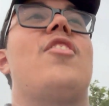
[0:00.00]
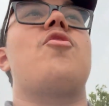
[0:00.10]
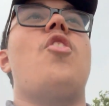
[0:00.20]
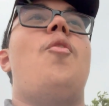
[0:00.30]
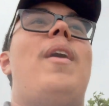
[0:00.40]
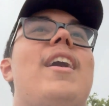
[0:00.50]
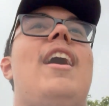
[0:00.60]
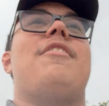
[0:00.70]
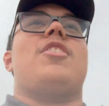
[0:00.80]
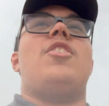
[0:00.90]
stroll might
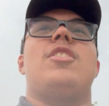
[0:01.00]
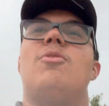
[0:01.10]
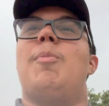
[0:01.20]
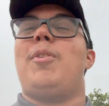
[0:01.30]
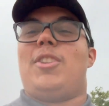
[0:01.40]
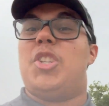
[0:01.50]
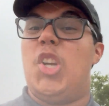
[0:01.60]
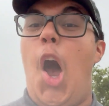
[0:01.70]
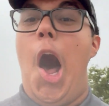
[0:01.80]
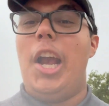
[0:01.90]
have to turn into a brisk
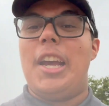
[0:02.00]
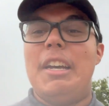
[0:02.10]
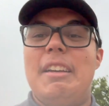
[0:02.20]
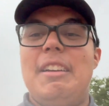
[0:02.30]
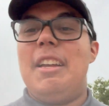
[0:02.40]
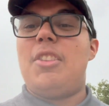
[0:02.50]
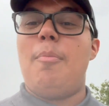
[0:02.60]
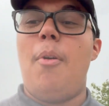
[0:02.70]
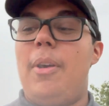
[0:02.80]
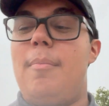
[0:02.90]
jog at some
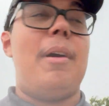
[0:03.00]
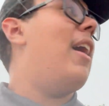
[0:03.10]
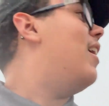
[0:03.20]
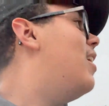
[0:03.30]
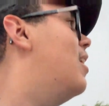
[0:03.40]
point, but